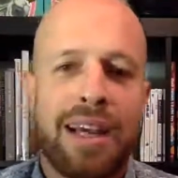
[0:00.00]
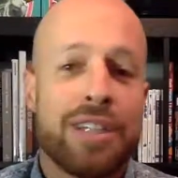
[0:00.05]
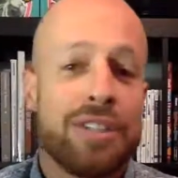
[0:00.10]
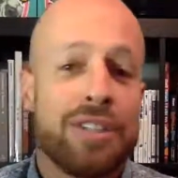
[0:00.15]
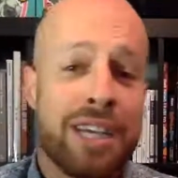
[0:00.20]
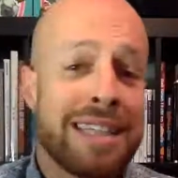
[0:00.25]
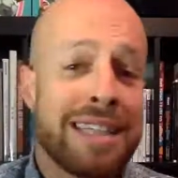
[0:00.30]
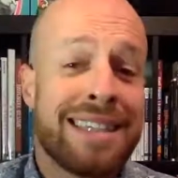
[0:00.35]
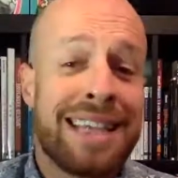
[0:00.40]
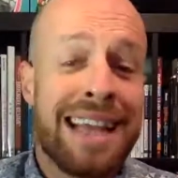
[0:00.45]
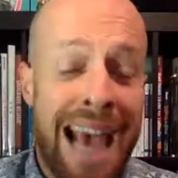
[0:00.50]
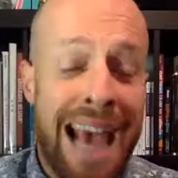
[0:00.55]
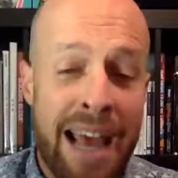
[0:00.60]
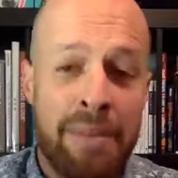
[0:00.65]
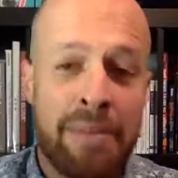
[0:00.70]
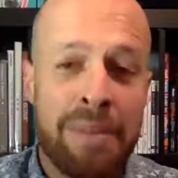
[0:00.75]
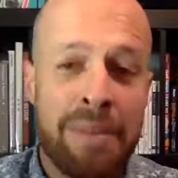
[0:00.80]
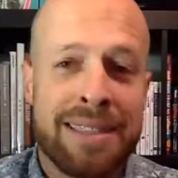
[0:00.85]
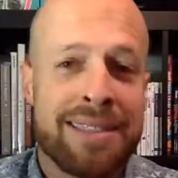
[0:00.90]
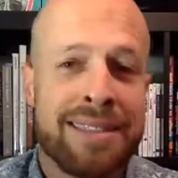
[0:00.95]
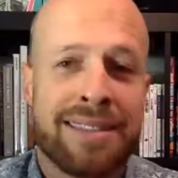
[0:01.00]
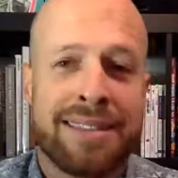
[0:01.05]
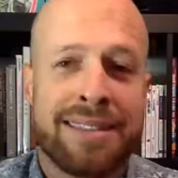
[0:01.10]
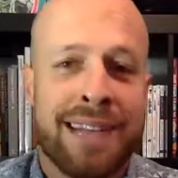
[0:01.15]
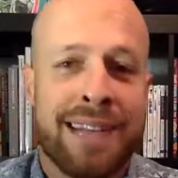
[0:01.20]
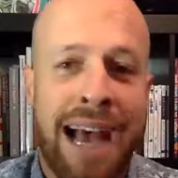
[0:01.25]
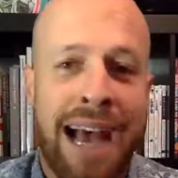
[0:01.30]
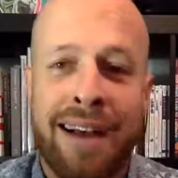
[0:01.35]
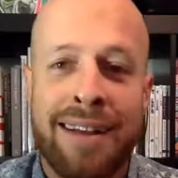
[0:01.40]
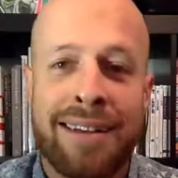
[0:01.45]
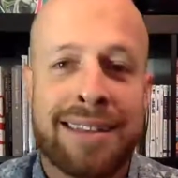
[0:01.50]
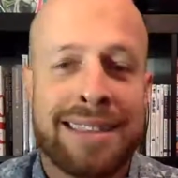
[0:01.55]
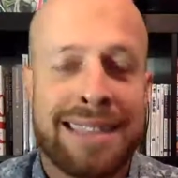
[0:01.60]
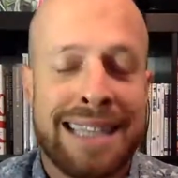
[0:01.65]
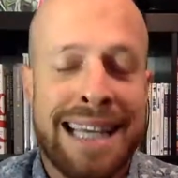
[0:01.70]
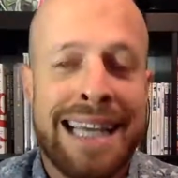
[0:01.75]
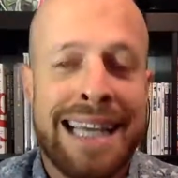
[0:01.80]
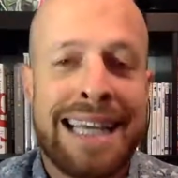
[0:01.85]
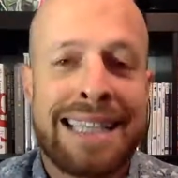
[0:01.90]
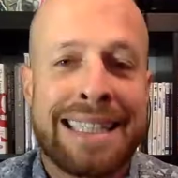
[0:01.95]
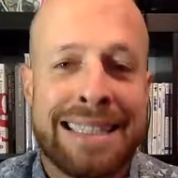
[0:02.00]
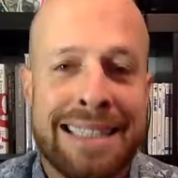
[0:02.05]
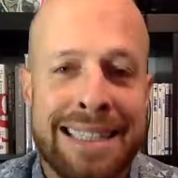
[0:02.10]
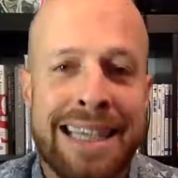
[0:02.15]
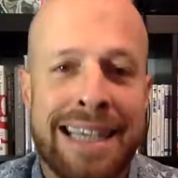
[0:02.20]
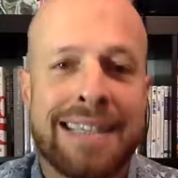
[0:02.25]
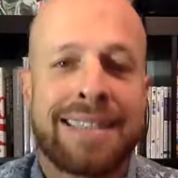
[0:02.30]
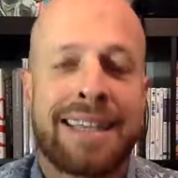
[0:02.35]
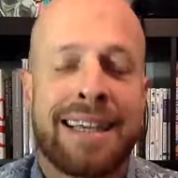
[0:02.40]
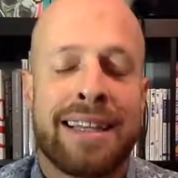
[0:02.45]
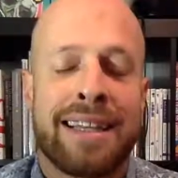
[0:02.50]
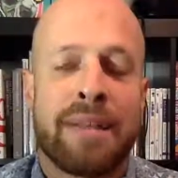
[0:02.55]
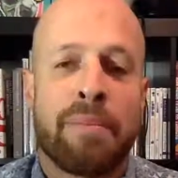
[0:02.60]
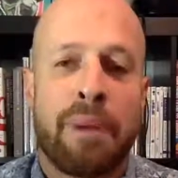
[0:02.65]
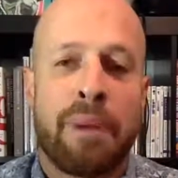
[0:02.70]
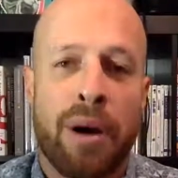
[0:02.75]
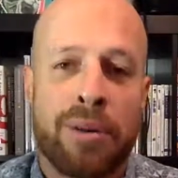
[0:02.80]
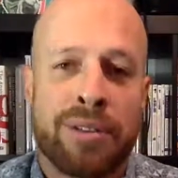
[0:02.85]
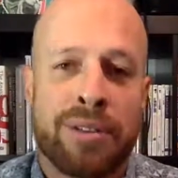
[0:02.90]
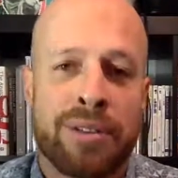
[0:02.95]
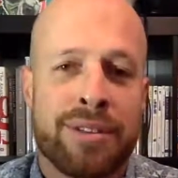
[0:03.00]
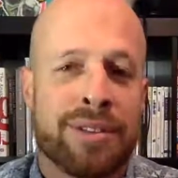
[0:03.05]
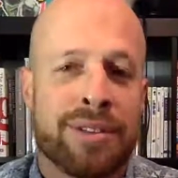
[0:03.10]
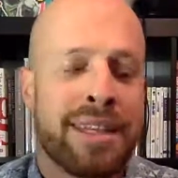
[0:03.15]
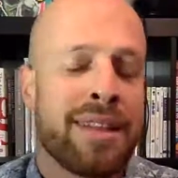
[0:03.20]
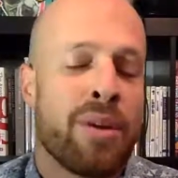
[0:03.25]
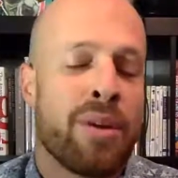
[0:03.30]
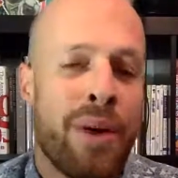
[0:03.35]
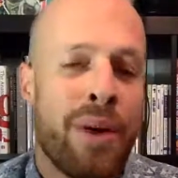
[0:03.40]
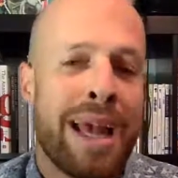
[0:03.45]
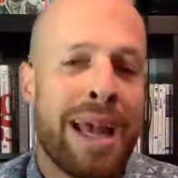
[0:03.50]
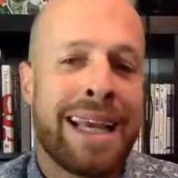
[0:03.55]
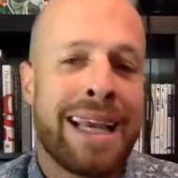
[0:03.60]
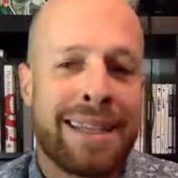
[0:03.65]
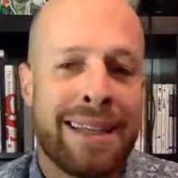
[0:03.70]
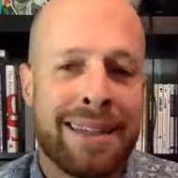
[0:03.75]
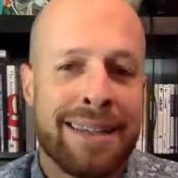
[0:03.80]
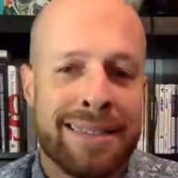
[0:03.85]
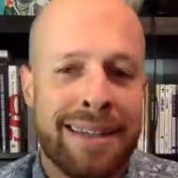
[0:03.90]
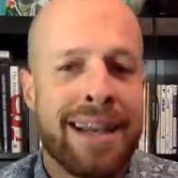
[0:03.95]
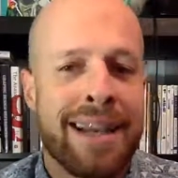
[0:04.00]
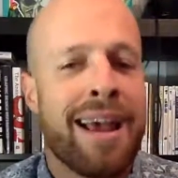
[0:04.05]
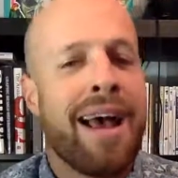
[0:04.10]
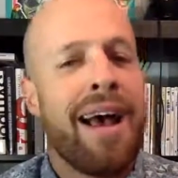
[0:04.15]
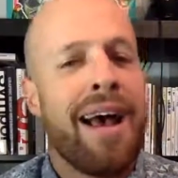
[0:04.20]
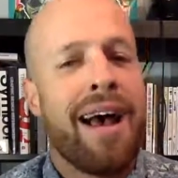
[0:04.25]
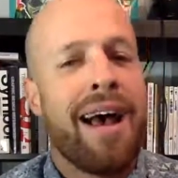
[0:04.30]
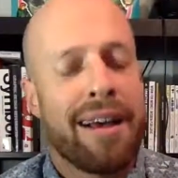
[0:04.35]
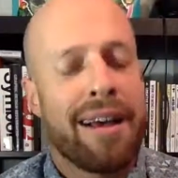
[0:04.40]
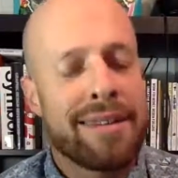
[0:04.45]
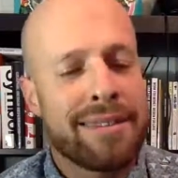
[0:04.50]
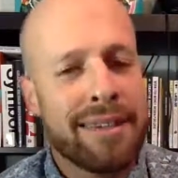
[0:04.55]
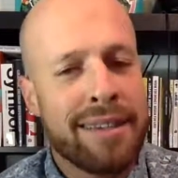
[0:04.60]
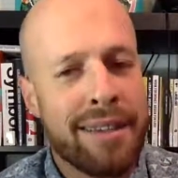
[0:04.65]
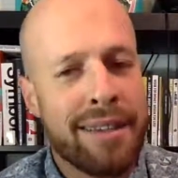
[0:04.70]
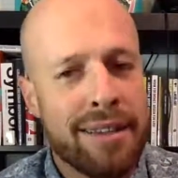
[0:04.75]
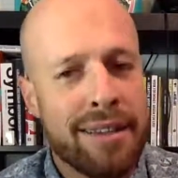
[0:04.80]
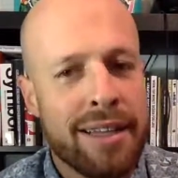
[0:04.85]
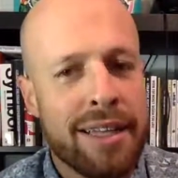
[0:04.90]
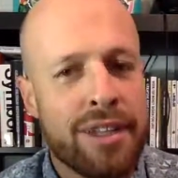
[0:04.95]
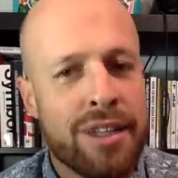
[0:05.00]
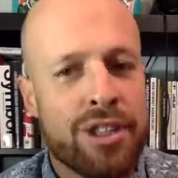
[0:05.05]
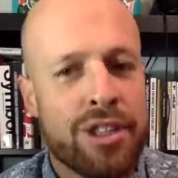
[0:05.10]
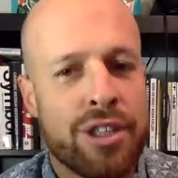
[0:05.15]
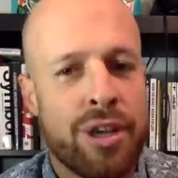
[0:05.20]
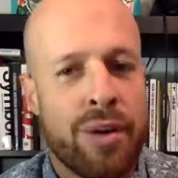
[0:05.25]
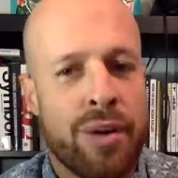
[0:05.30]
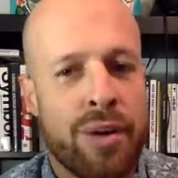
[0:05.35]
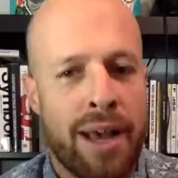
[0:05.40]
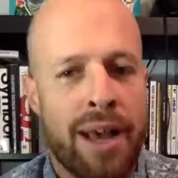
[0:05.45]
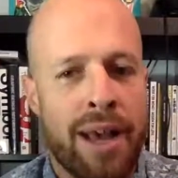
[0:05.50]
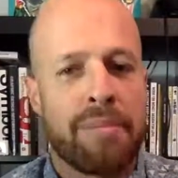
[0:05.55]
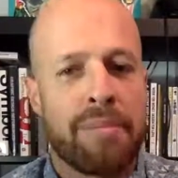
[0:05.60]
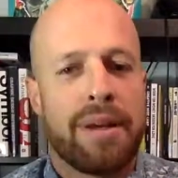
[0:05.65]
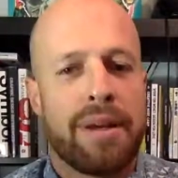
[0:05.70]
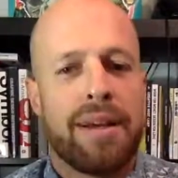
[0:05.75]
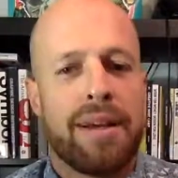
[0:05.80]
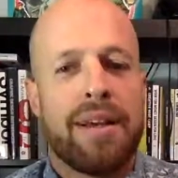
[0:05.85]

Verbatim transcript: Jason Edmiston's style didn't exist in the poster scene the way he does it until he showed up.